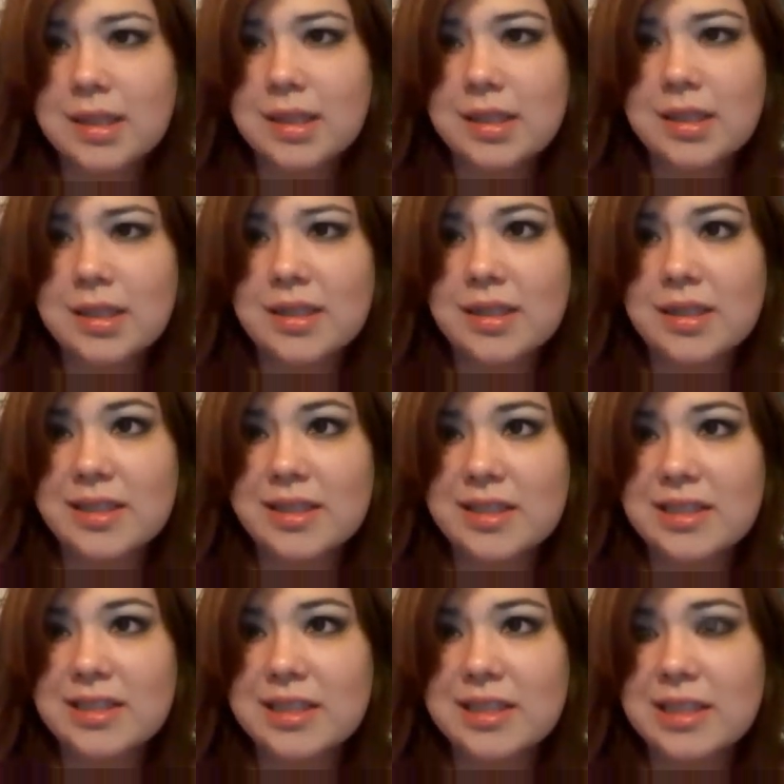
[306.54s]

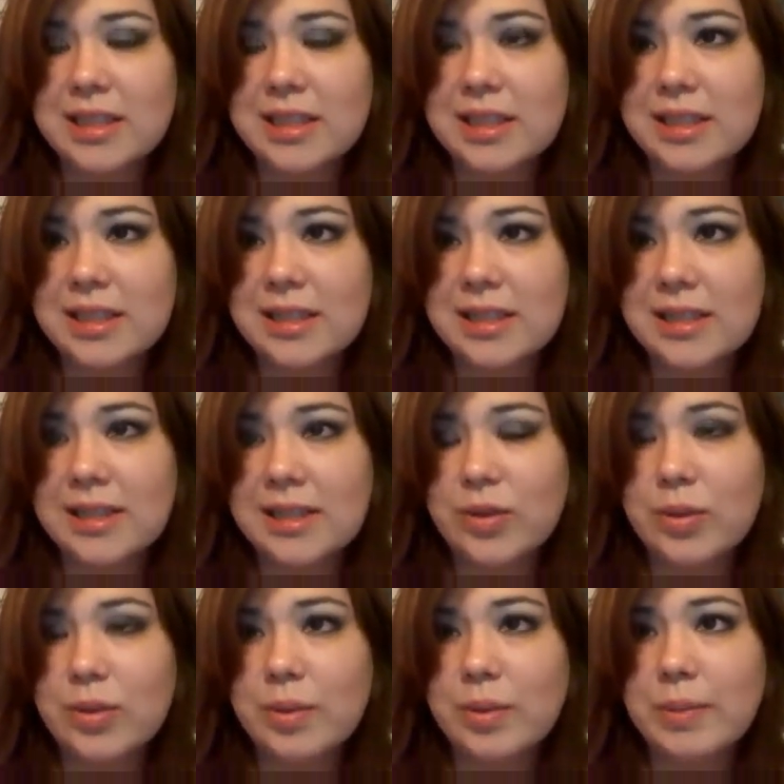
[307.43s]
Uh, I don't
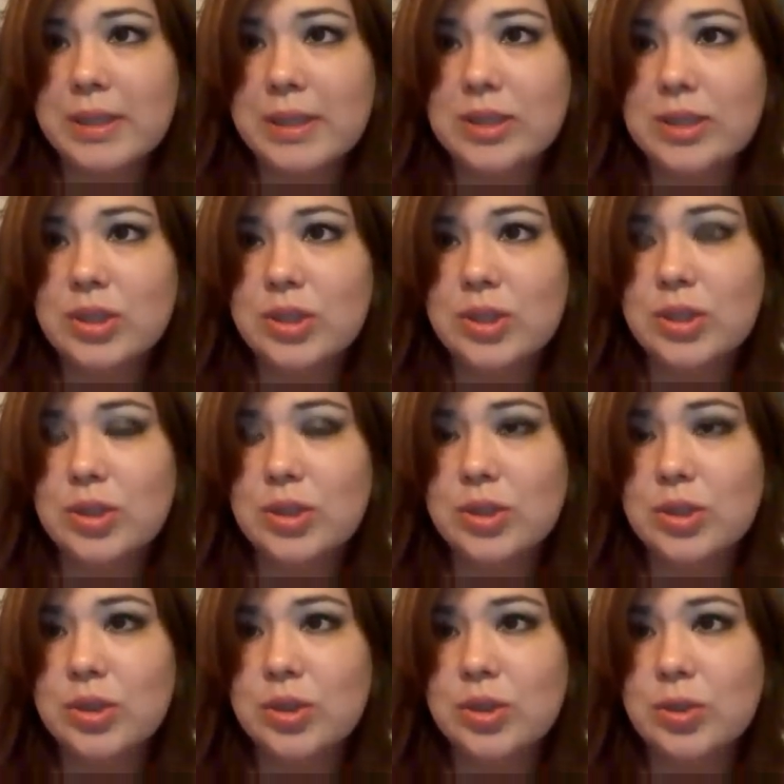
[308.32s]
want to be
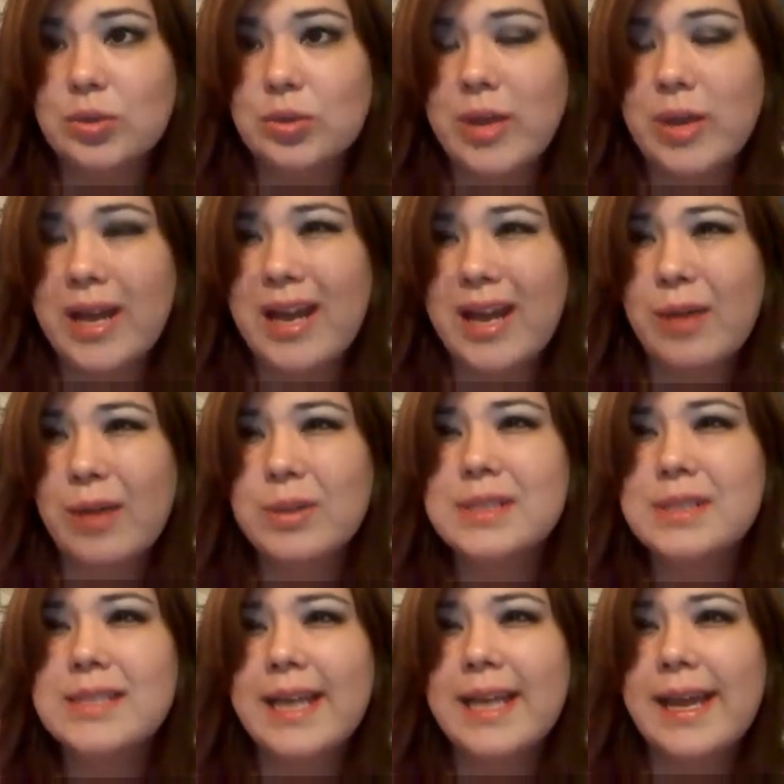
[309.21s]
too. I, I would
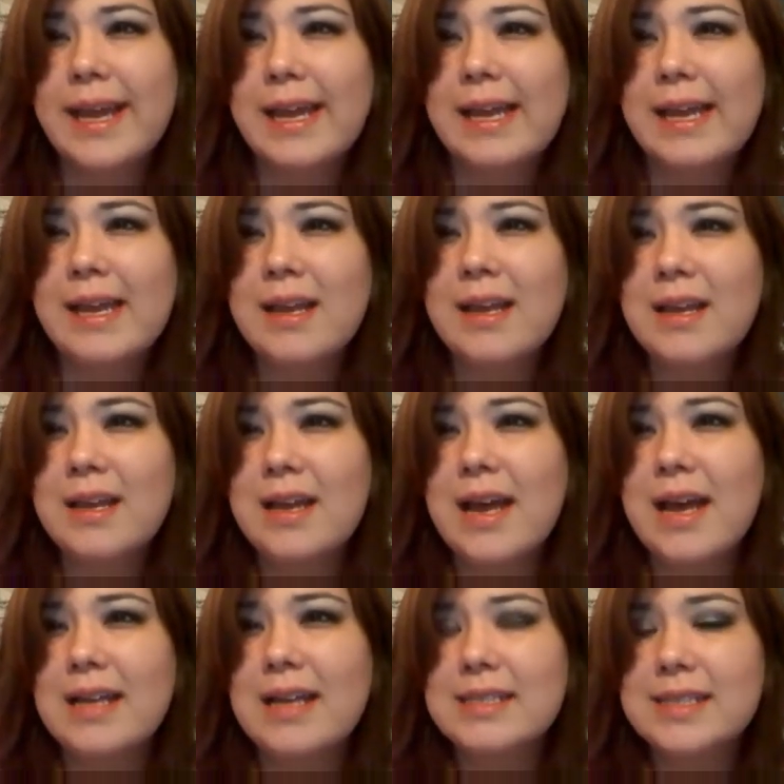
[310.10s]
say
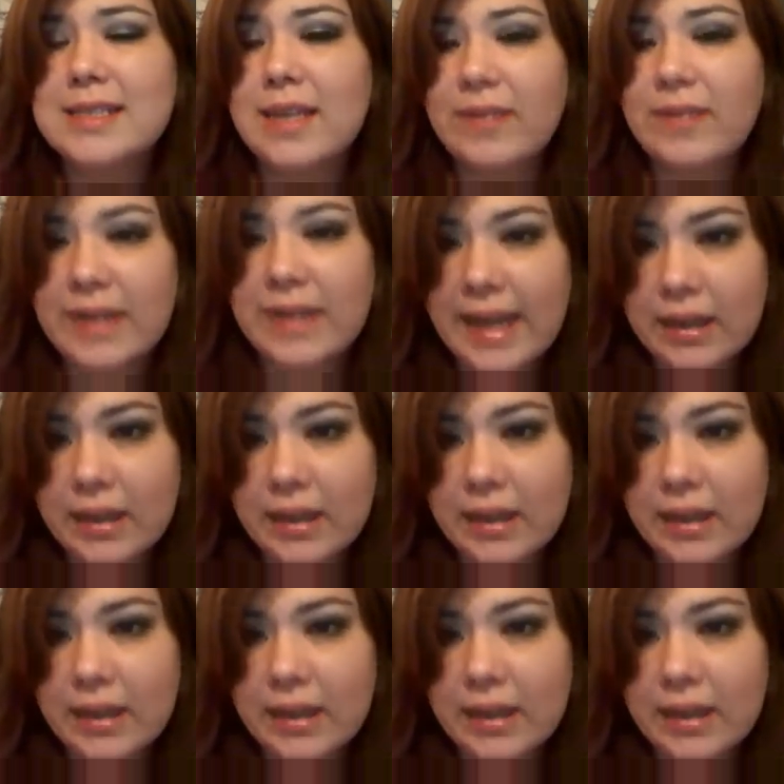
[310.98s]
a 7 out of